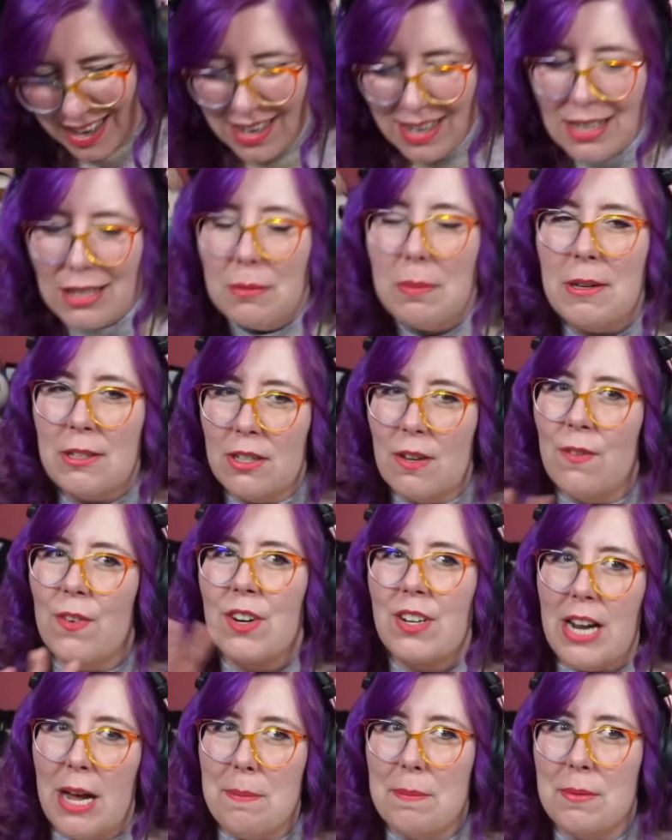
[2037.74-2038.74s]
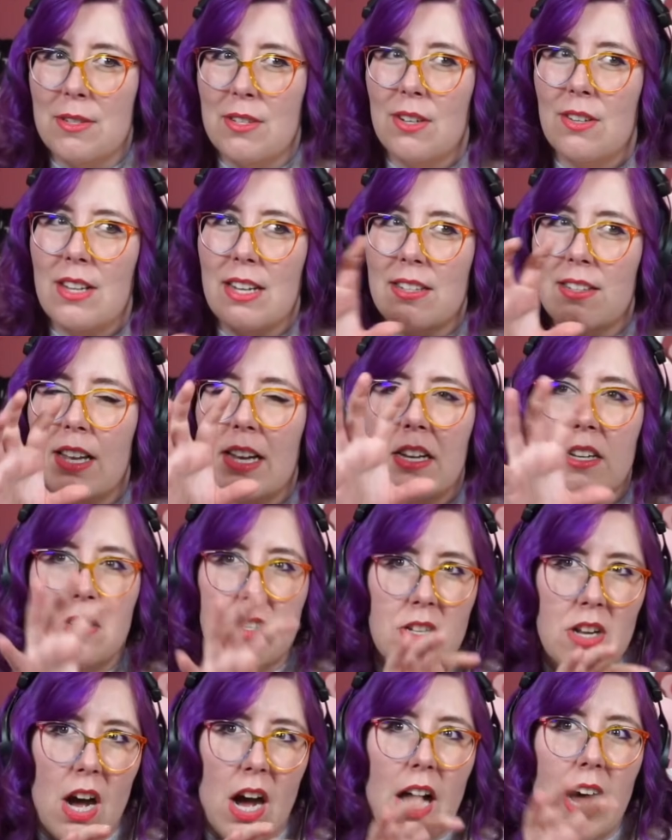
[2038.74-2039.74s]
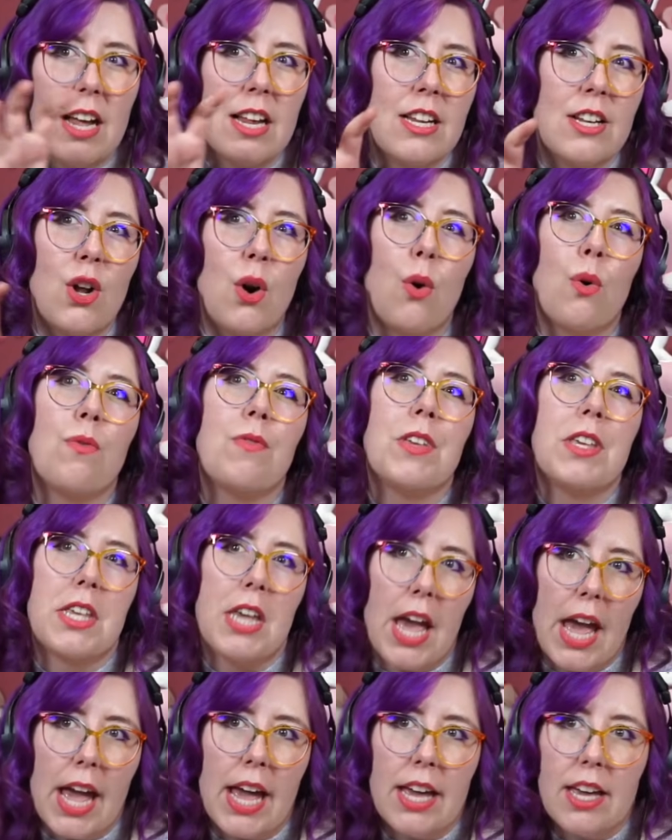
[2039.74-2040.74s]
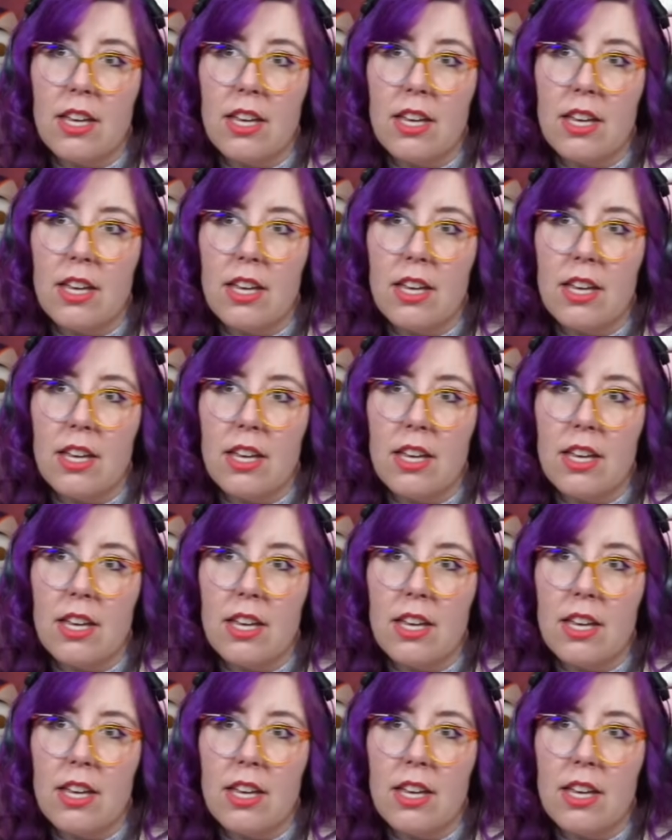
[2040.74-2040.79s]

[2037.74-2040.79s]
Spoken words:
Especially for an episode that's like not an OVA,